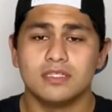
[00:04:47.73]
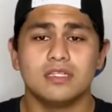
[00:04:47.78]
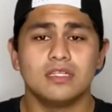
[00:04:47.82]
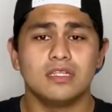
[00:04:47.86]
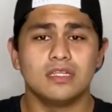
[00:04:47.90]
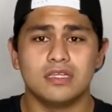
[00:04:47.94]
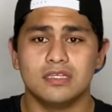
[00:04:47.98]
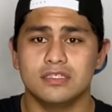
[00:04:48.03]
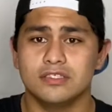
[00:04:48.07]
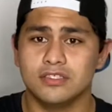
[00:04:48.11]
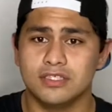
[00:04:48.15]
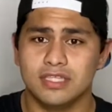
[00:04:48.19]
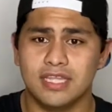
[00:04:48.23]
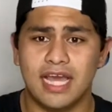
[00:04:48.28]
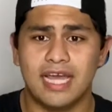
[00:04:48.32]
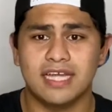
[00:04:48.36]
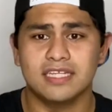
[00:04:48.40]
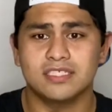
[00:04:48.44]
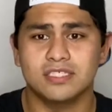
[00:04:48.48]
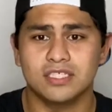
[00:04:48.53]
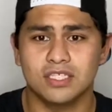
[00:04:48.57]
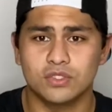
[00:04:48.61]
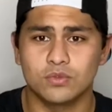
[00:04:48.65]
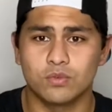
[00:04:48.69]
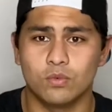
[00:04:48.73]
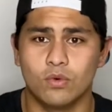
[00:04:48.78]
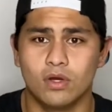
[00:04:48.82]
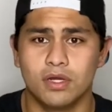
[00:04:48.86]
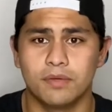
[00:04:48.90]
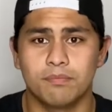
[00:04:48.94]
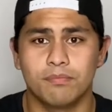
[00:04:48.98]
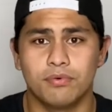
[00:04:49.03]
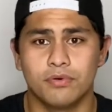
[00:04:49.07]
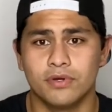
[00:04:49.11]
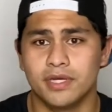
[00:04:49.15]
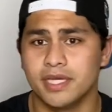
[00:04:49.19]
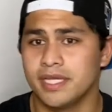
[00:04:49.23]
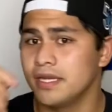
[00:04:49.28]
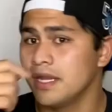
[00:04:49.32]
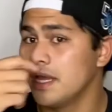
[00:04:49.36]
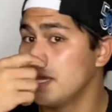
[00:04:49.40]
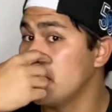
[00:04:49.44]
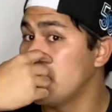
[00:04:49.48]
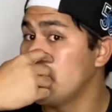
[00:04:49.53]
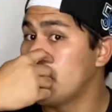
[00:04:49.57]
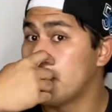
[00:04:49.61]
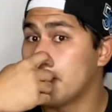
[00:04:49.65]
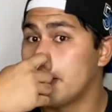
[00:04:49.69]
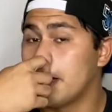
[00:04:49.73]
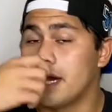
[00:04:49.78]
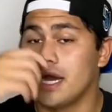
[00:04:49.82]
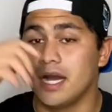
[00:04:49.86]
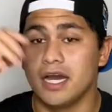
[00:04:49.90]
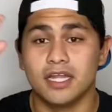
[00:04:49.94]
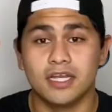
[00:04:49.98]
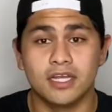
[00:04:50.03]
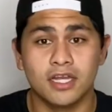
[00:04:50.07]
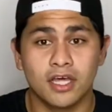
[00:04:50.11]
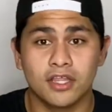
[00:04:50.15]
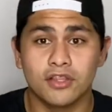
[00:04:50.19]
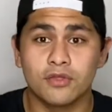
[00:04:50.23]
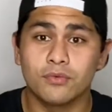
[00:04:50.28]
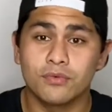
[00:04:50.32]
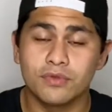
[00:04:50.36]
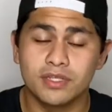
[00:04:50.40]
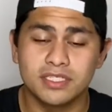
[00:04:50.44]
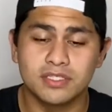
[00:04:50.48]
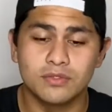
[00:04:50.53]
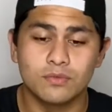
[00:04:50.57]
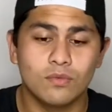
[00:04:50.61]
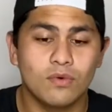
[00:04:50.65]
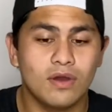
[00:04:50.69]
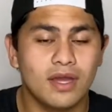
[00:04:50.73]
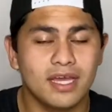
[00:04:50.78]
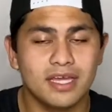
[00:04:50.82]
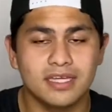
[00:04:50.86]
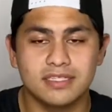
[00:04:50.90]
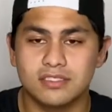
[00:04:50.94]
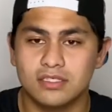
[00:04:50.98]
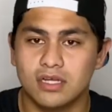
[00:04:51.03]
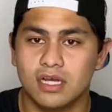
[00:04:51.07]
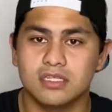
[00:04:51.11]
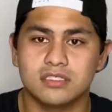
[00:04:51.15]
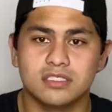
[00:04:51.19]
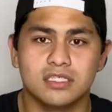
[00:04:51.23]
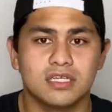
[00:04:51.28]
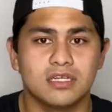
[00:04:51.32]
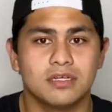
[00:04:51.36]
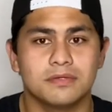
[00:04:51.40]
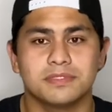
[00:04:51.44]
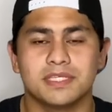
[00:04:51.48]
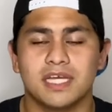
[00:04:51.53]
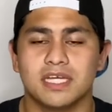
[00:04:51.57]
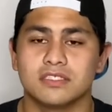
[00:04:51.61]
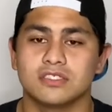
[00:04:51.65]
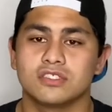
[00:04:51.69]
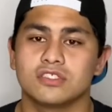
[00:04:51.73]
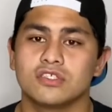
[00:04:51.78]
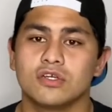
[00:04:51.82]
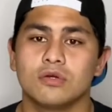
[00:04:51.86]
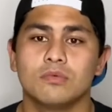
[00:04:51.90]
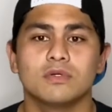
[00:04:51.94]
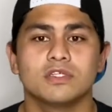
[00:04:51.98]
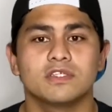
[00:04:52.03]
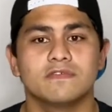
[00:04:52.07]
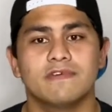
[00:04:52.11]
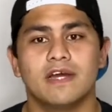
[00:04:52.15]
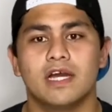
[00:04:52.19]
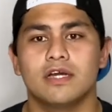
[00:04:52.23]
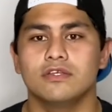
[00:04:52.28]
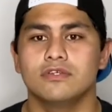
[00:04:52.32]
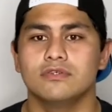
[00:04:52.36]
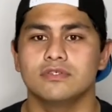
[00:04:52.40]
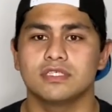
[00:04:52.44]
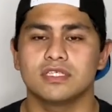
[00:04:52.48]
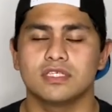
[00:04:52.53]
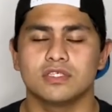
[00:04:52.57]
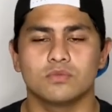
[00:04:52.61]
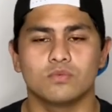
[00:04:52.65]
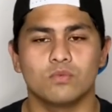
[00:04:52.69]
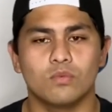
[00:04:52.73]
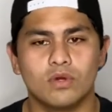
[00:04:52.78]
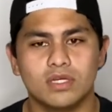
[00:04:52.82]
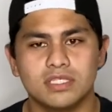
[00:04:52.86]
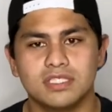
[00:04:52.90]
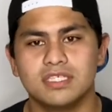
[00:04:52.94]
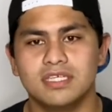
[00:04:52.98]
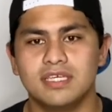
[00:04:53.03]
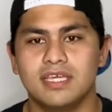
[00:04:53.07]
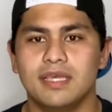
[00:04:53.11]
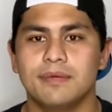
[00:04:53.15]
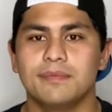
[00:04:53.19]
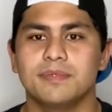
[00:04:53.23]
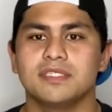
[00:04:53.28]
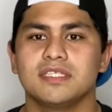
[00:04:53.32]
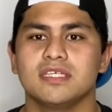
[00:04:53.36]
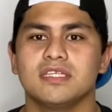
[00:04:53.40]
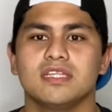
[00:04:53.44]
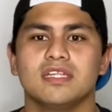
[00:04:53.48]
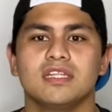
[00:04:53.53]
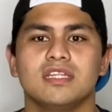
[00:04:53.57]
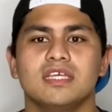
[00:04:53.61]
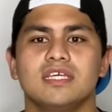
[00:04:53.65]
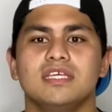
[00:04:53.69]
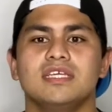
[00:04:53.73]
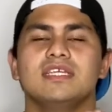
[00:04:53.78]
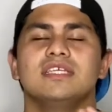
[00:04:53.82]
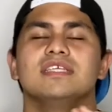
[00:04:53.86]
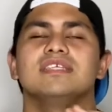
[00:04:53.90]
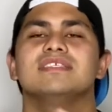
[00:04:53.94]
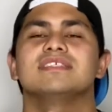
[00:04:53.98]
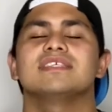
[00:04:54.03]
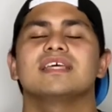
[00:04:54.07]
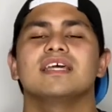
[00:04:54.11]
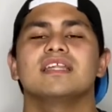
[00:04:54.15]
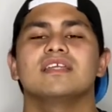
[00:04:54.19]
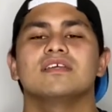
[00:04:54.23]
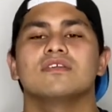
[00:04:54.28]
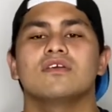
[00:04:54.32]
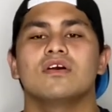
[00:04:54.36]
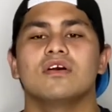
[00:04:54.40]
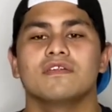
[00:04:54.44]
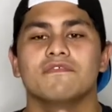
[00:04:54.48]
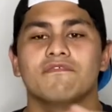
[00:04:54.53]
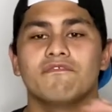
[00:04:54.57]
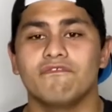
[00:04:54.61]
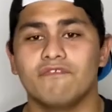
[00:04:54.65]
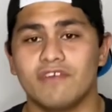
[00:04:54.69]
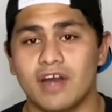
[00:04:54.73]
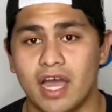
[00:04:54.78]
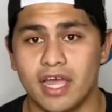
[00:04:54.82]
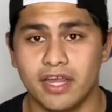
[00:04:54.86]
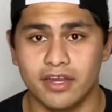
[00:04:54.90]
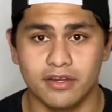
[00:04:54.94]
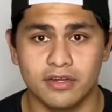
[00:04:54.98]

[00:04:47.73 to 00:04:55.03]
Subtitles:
So that's just one point. Another reason why Josh Jacobs has so much value is because once he came into the league, he set it on fire.